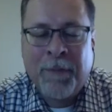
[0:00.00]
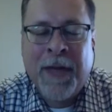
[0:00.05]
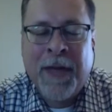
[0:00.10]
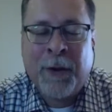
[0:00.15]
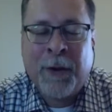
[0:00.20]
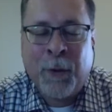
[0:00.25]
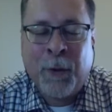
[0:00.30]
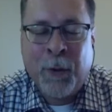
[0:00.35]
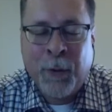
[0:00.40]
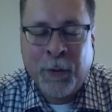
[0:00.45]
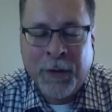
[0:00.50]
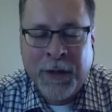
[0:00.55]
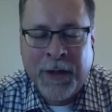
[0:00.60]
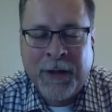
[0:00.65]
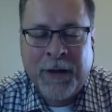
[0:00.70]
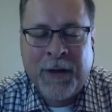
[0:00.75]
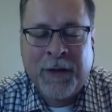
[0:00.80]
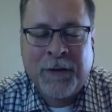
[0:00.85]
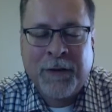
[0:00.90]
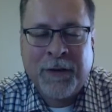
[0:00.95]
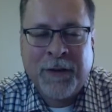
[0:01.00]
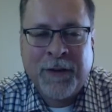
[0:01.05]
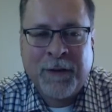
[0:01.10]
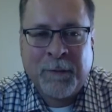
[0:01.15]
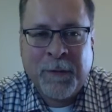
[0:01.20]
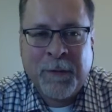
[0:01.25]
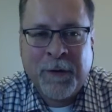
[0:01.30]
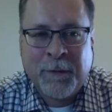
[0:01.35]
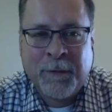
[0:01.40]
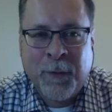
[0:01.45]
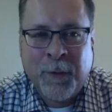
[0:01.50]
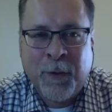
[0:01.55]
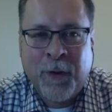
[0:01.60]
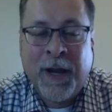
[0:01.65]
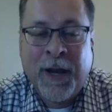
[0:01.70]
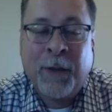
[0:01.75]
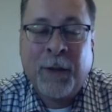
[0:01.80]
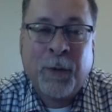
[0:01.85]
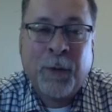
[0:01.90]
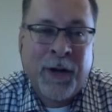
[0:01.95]
That'll only cost you this much more.
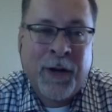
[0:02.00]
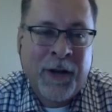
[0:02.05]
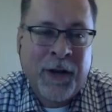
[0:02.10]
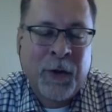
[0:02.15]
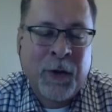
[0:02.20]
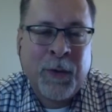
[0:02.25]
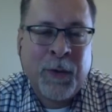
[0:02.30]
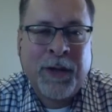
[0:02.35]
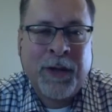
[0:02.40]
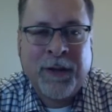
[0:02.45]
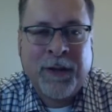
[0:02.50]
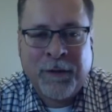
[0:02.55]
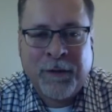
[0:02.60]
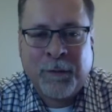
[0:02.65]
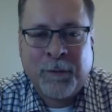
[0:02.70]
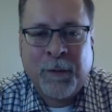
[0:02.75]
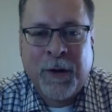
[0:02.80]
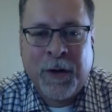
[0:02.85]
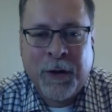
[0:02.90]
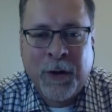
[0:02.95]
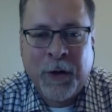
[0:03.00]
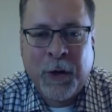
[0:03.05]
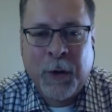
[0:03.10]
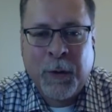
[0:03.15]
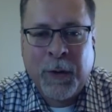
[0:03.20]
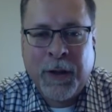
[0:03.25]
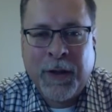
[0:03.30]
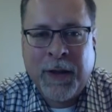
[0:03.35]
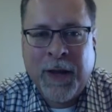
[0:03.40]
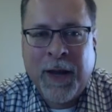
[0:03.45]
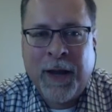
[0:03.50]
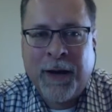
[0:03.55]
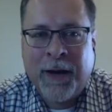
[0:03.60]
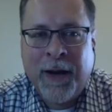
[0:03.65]
And we're not doing this while you're doing that.